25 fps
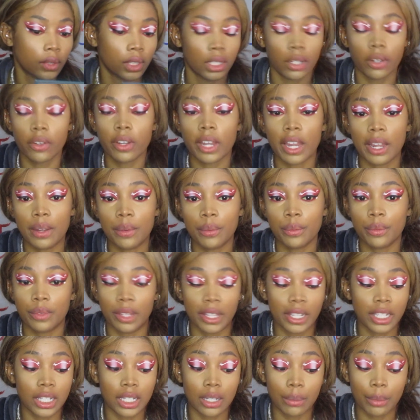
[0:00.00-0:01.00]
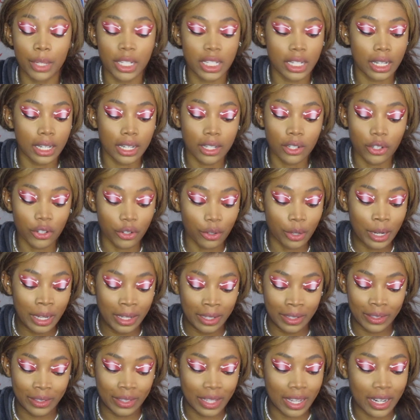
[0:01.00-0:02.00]
Okay, that's the best I can do.
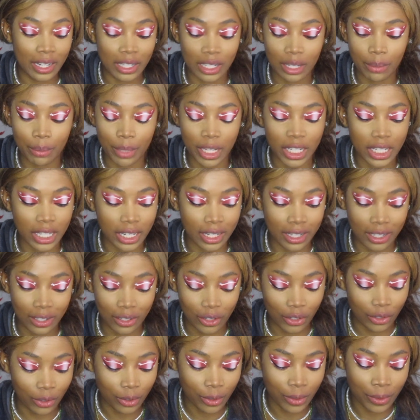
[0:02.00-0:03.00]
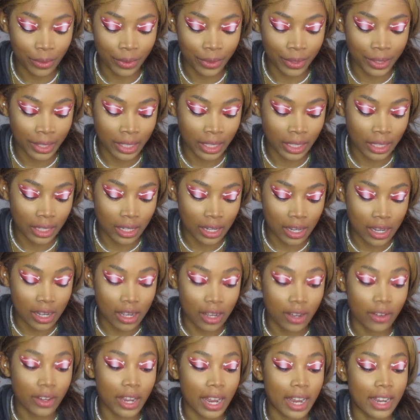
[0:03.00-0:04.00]
That is the best I can do.
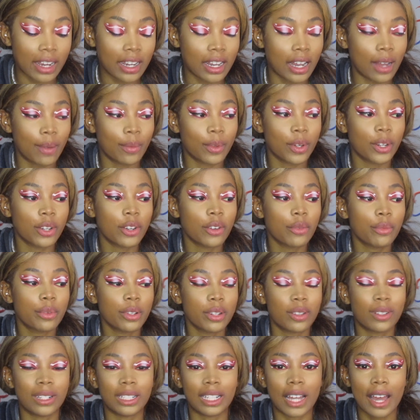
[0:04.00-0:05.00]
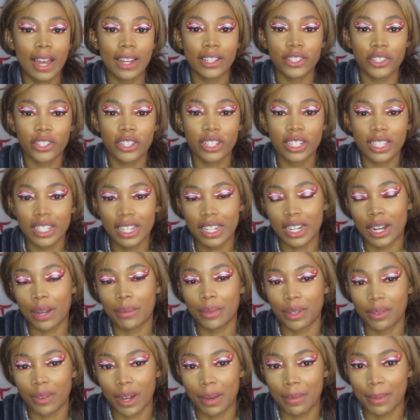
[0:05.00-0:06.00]
Okay, I'm gonna go put on lashes and I'll
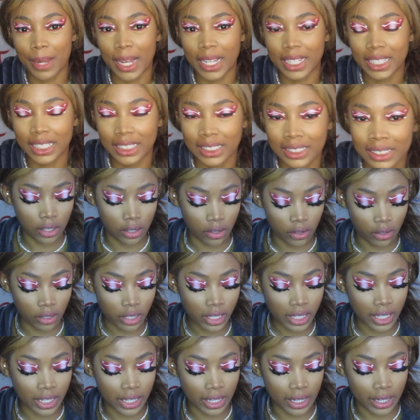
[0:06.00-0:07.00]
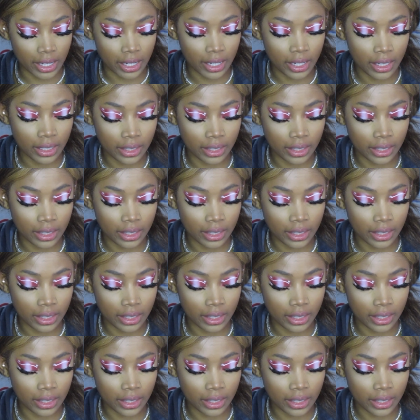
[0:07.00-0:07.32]
be right back. Okay.